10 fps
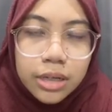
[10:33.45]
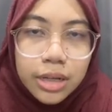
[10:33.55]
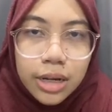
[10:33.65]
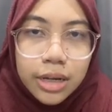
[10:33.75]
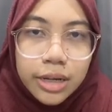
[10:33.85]

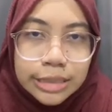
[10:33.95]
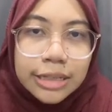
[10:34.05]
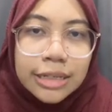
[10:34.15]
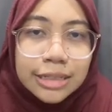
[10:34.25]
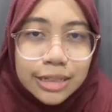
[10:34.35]
Next,
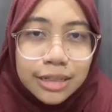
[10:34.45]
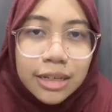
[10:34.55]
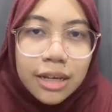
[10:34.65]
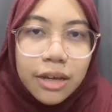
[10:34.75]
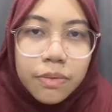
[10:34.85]
testing,
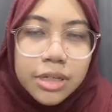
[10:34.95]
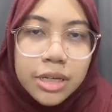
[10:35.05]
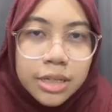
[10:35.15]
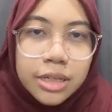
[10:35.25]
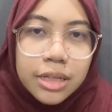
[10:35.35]
which
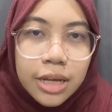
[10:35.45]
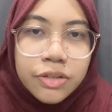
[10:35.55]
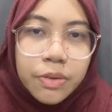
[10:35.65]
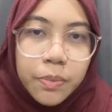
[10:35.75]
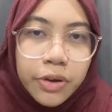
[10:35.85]
is test
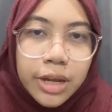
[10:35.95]
report,